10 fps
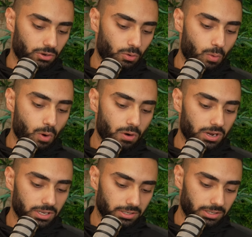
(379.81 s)

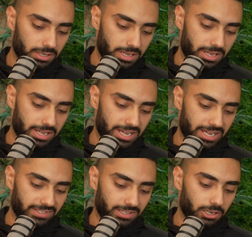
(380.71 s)
Quora
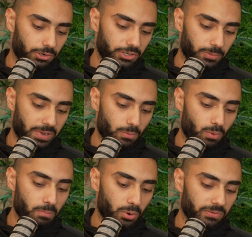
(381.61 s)
has increased by
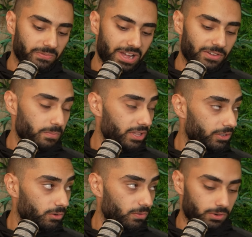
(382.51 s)
1.5
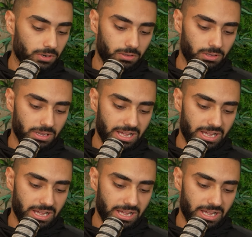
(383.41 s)
million overall,